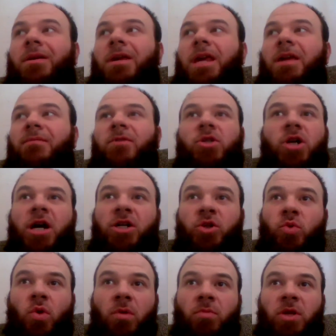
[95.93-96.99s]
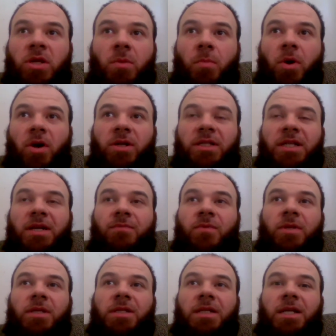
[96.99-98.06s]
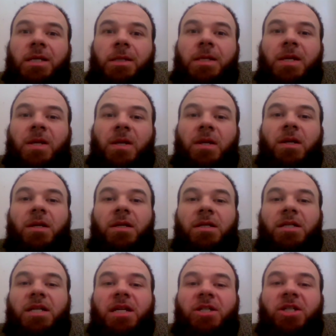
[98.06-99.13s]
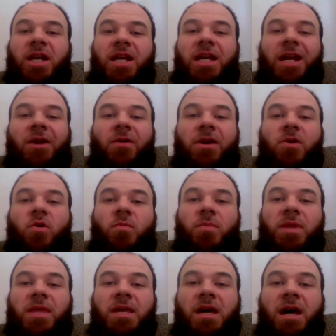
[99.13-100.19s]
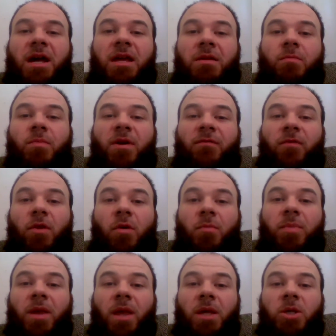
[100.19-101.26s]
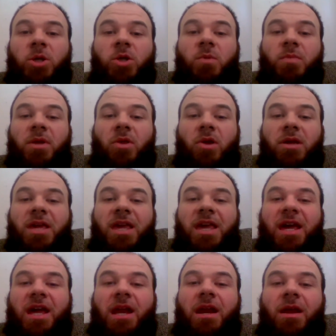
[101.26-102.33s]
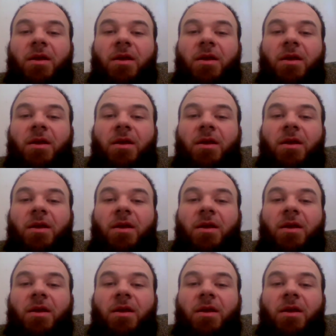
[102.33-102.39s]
if Josh Norman departs after the season, T.J. Carrie could be the guy Buffalo Bills should be looking at.